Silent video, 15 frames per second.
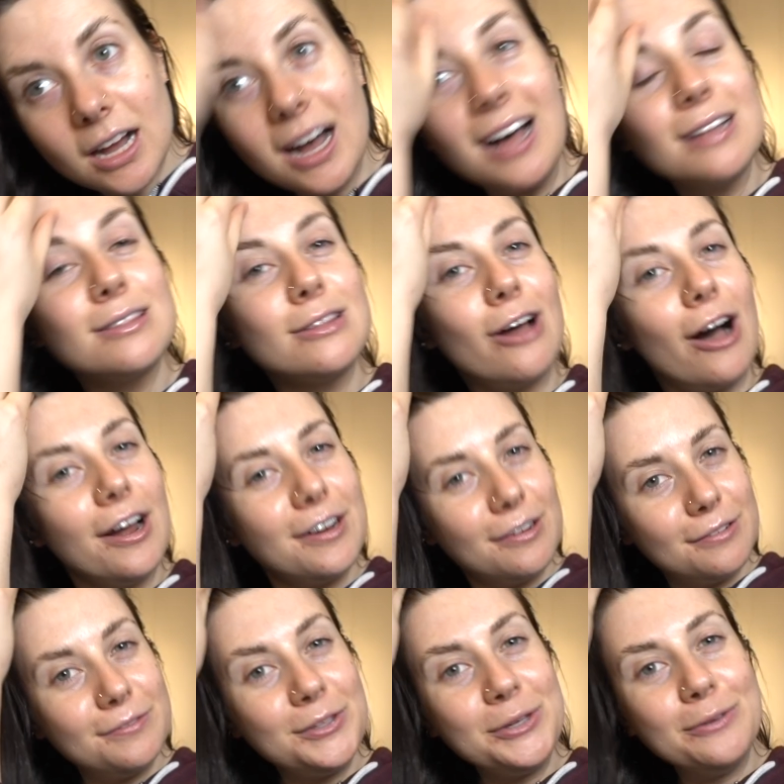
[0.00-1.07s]
a lot
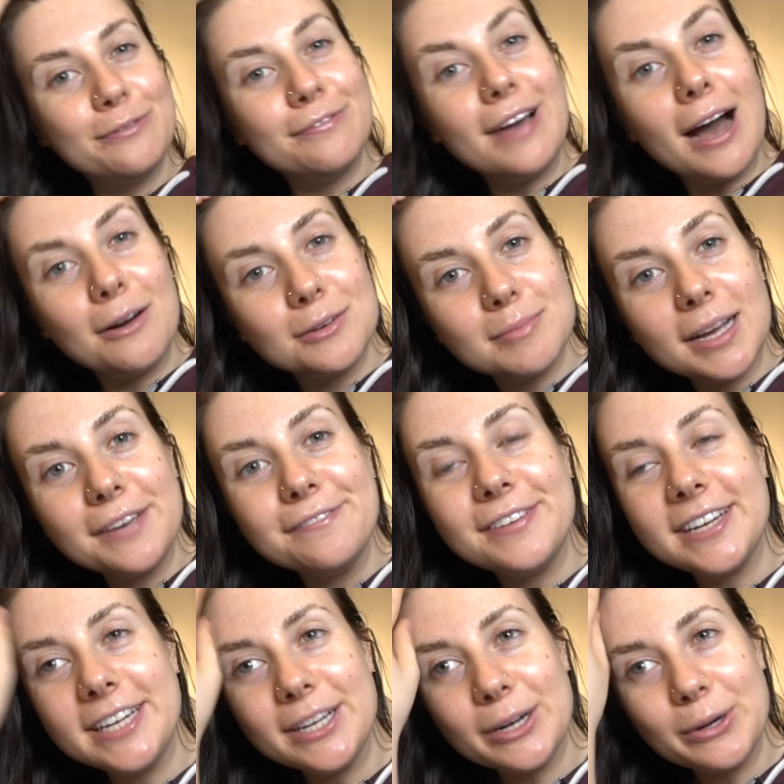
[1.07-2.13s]
of you found my
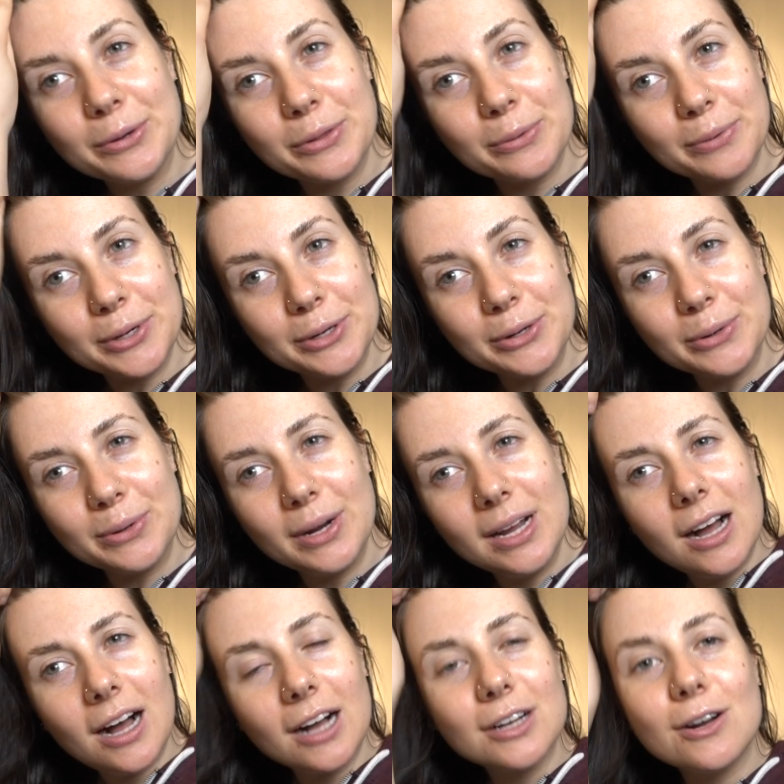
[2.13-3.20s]
video through
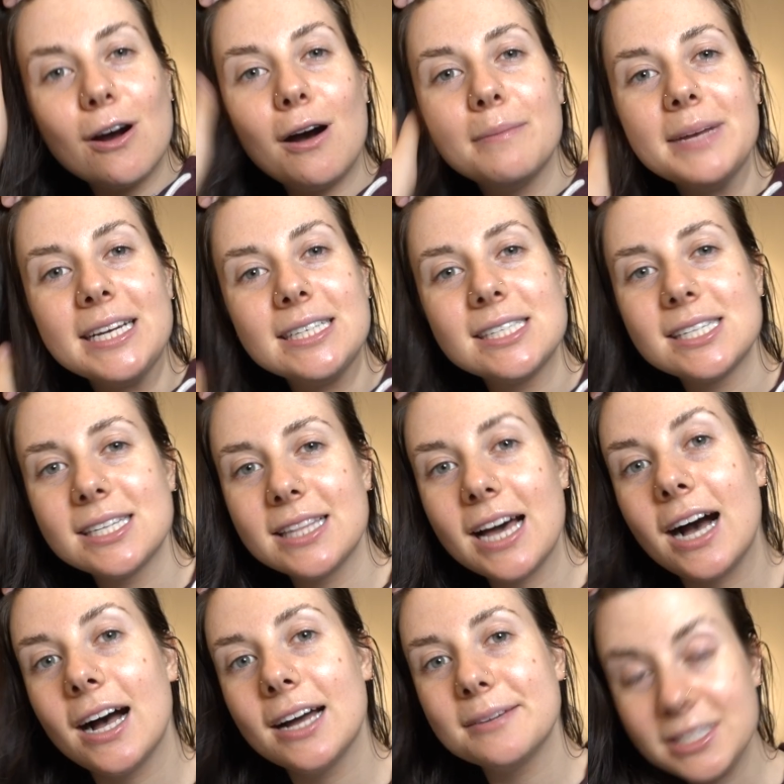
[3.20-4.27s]
a comment
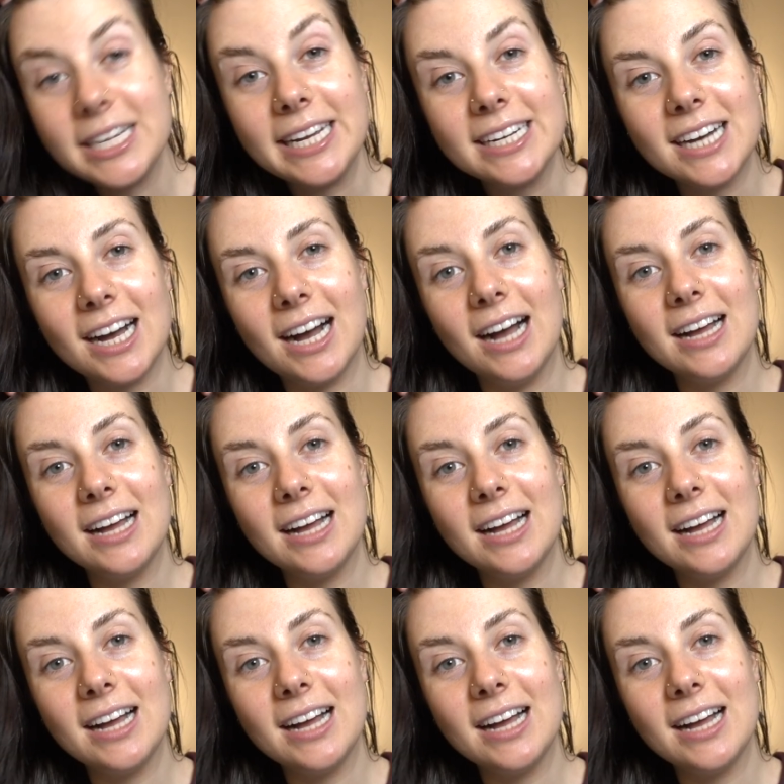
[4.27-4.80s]
that Dana